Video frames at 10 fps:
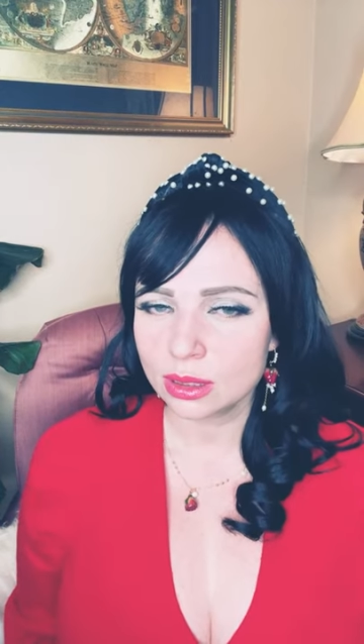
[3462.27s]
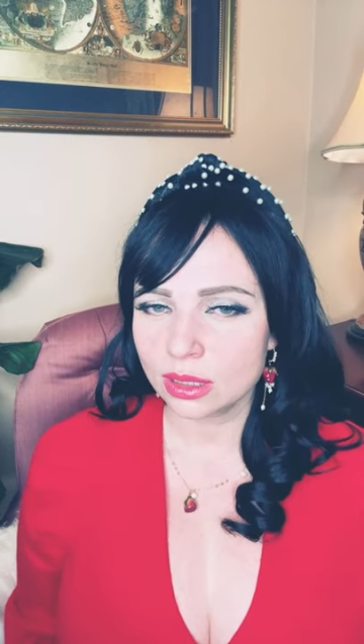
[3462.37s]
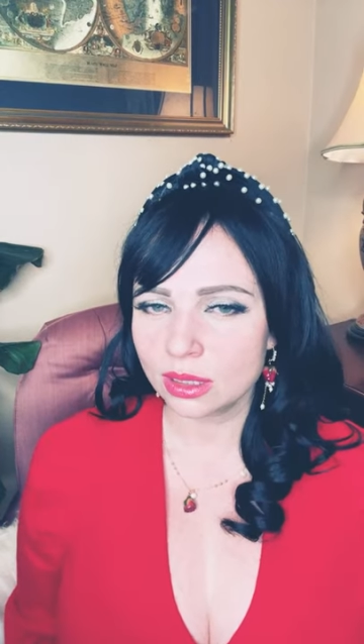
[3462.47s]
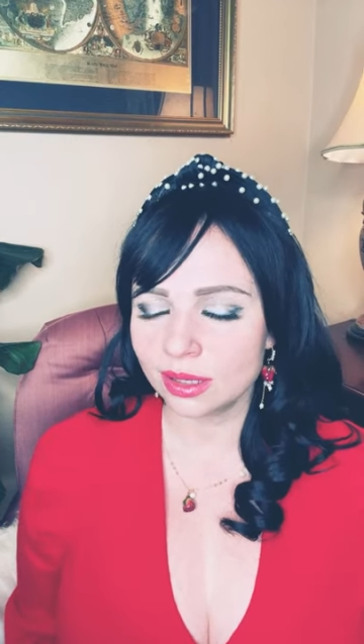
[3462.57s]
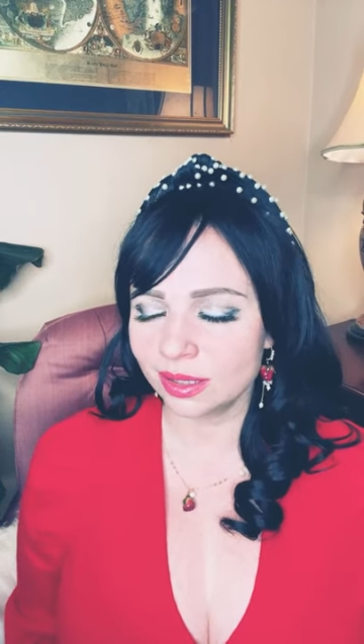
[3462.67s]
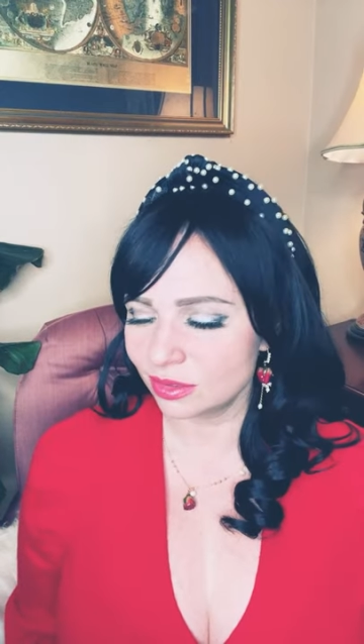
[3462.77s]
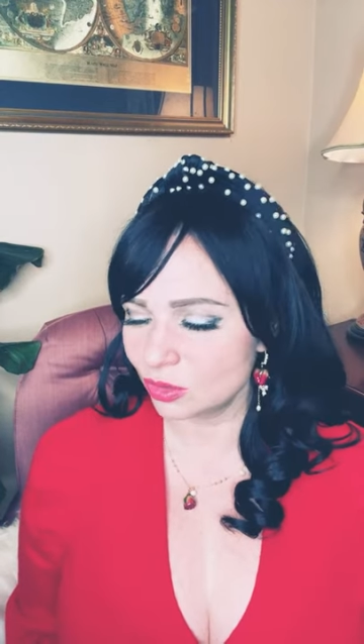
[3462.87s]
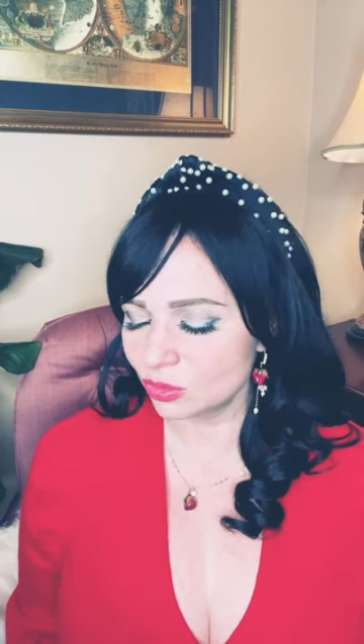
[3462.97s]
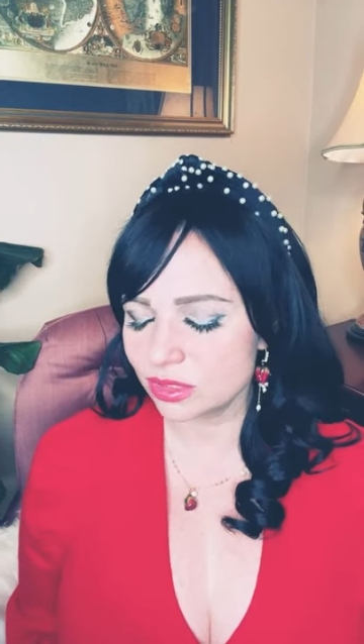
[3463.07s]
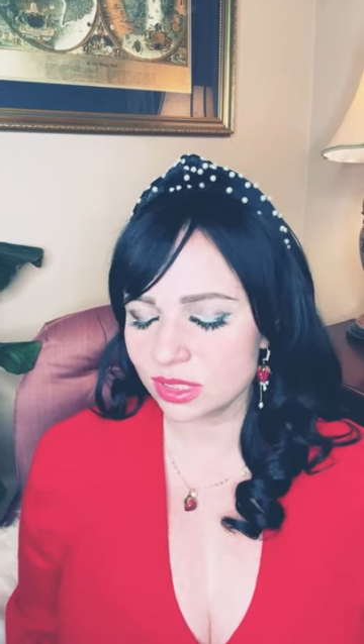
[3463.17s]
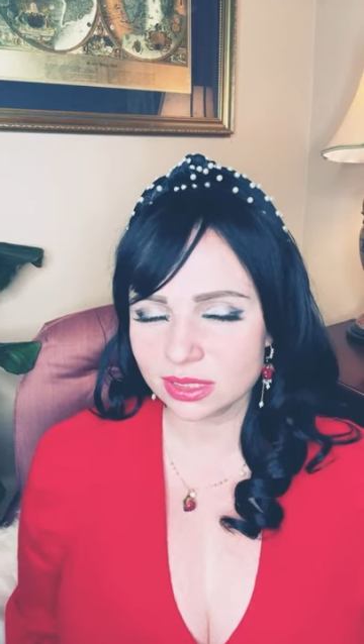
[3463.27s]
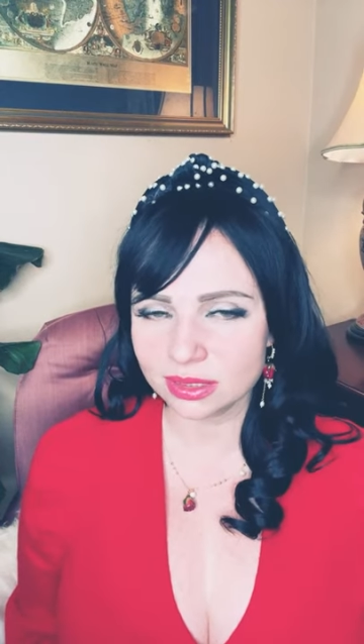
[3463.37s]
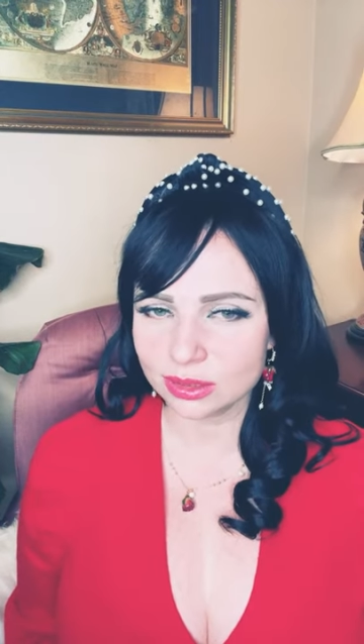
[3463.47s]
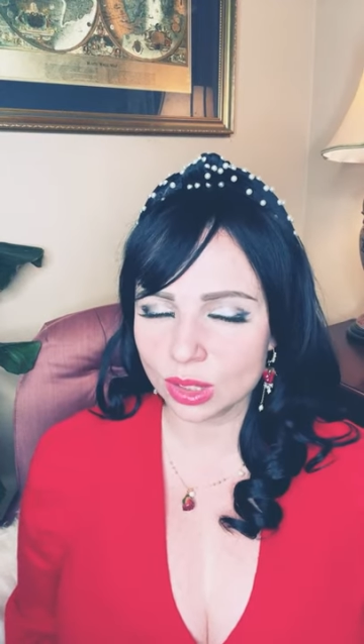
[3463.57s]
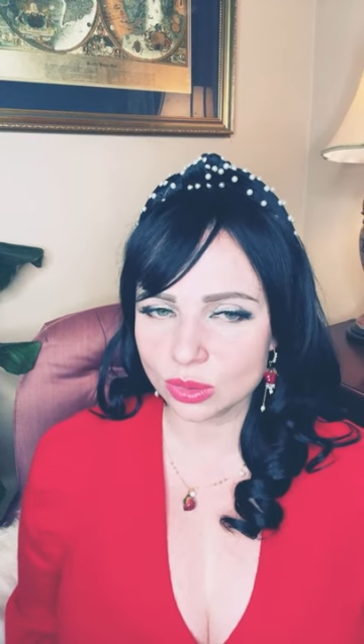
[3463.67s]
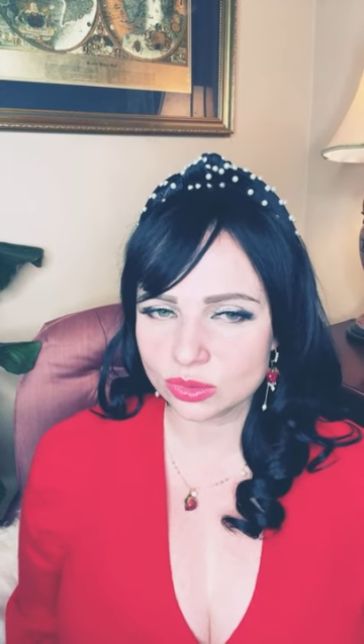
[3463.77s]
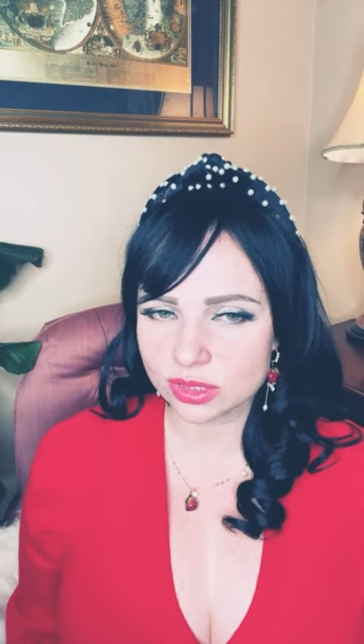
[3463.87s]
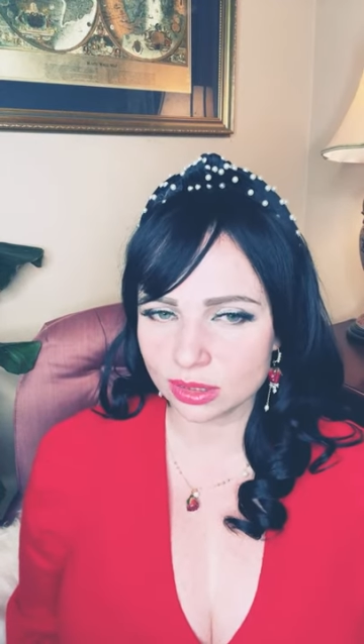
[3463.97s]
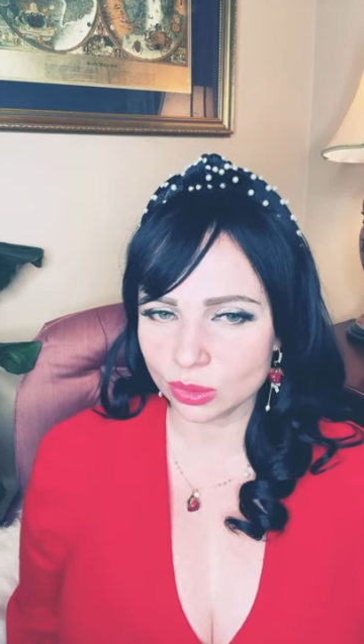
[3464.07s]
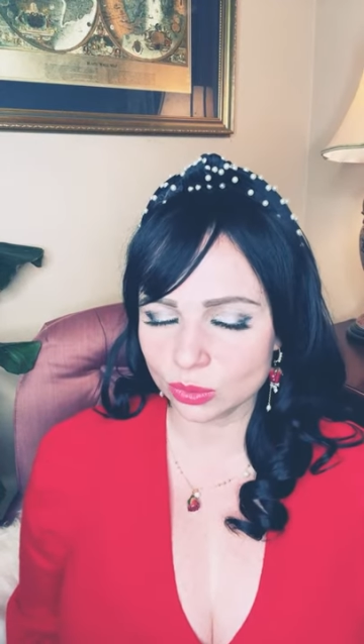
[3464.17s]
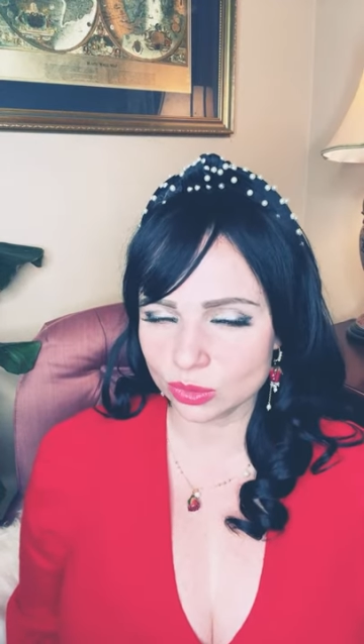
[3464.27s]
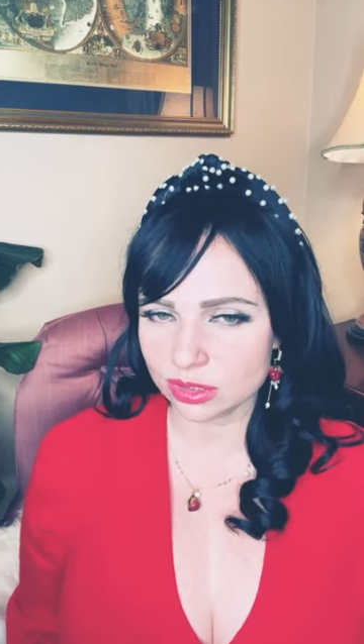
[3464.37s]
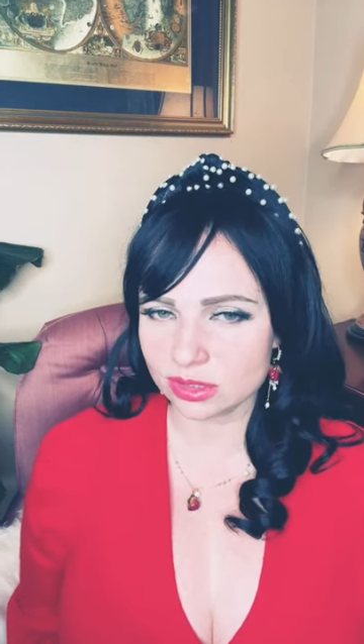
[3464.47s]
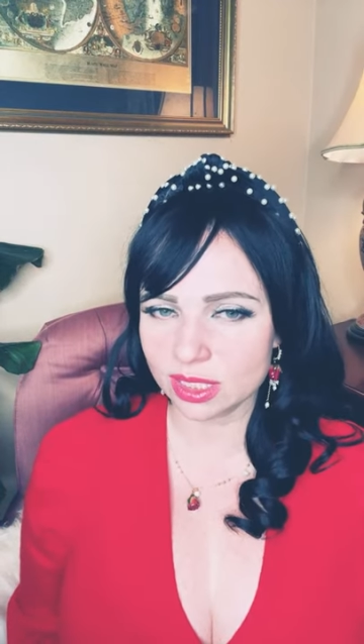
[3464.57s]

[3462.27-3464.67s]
Uh, don't think that it goes unnoticed.